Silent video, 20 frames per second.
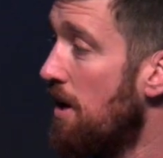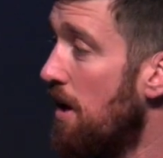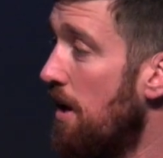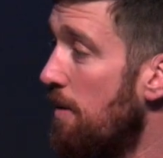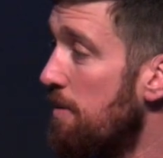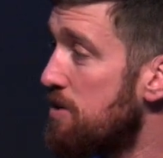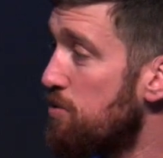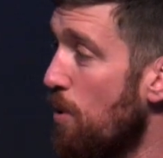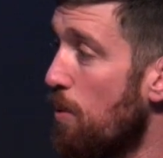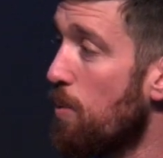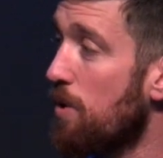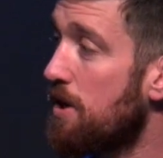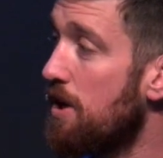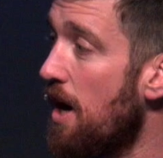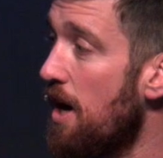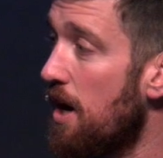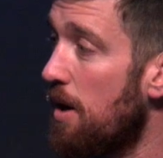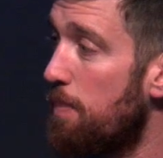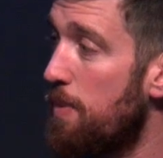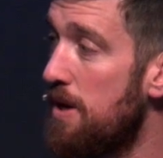Um, it's what we're
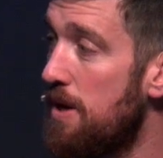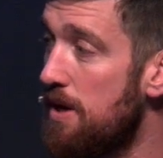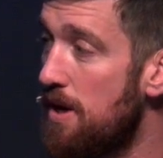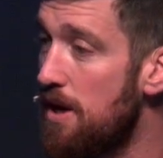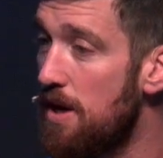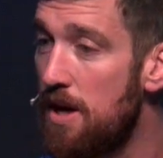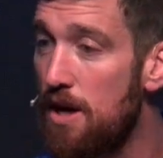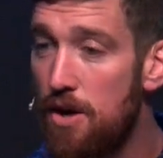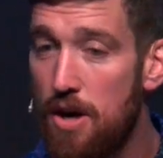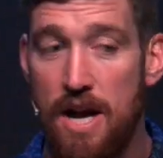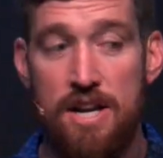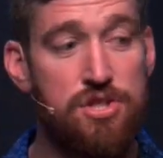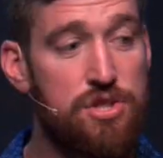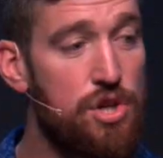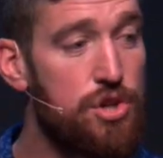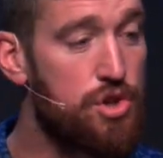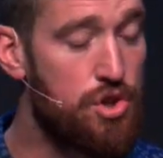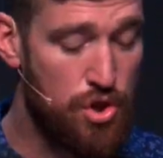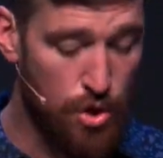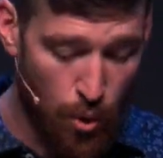caught up in here as
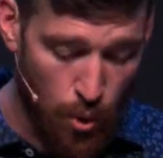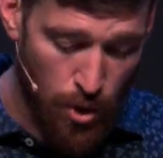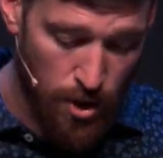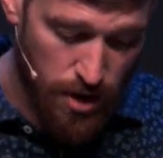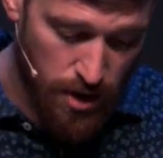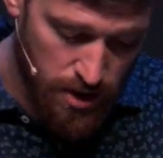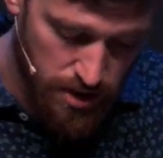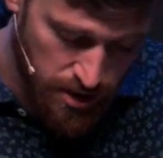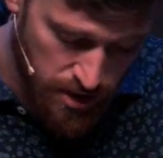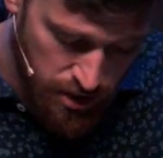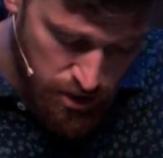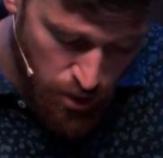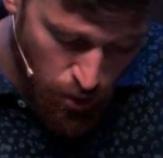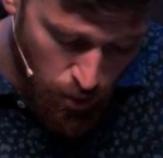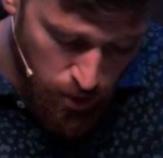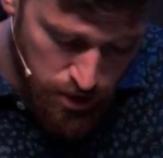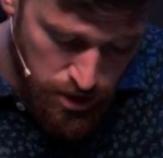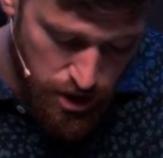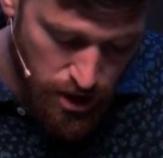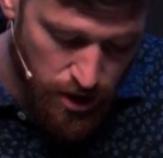the door, the
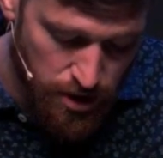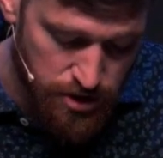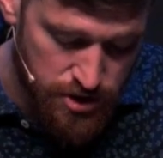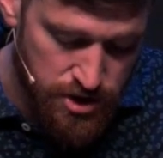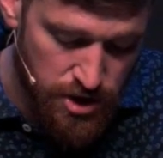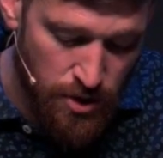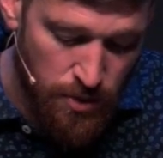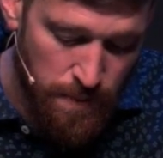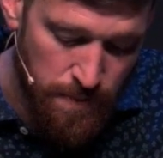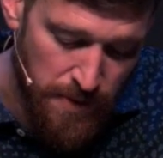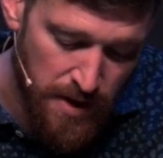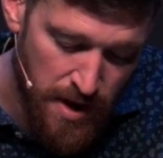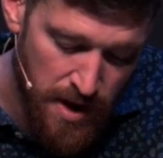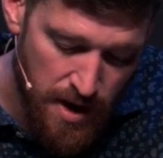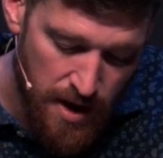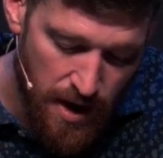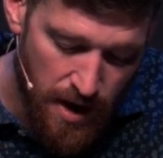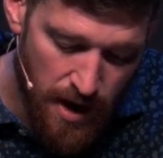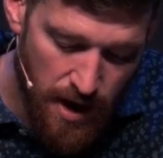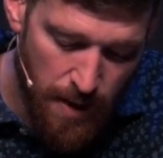door church. So,
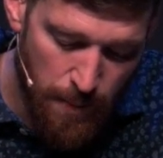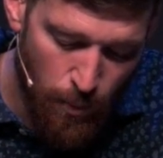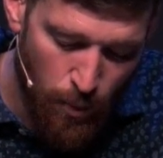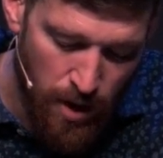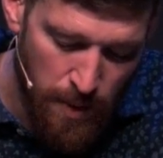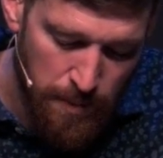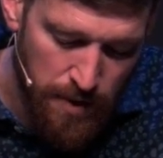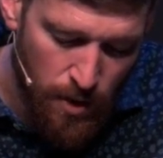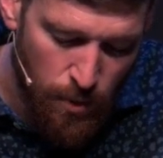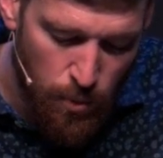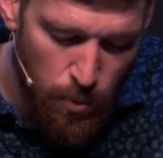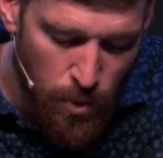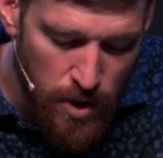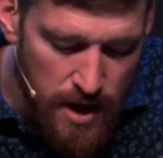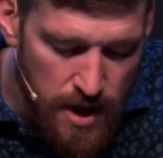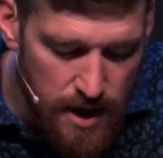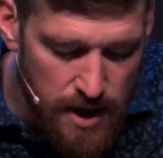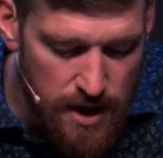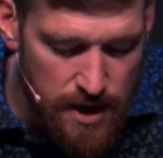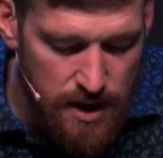um, what I'm going to
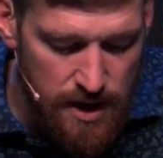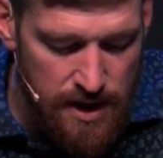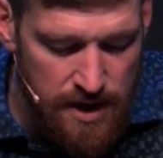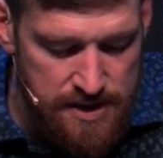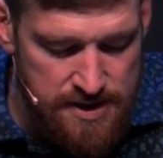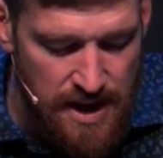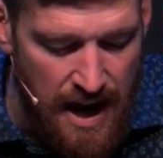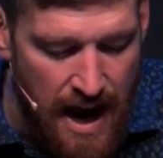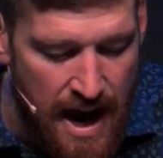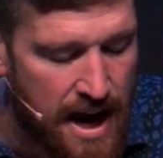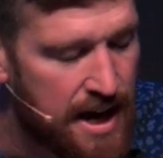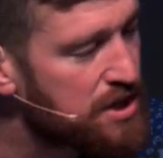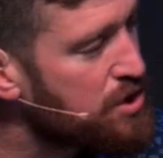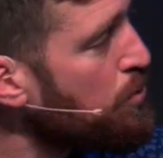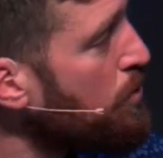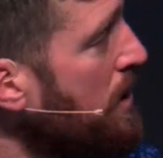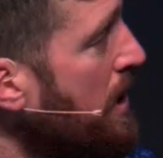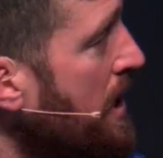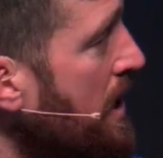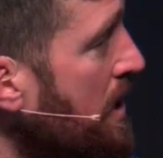read is Acts
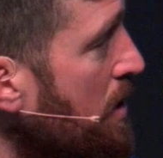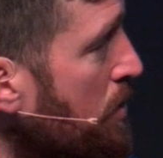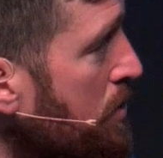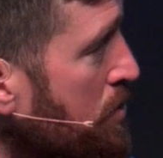1:8.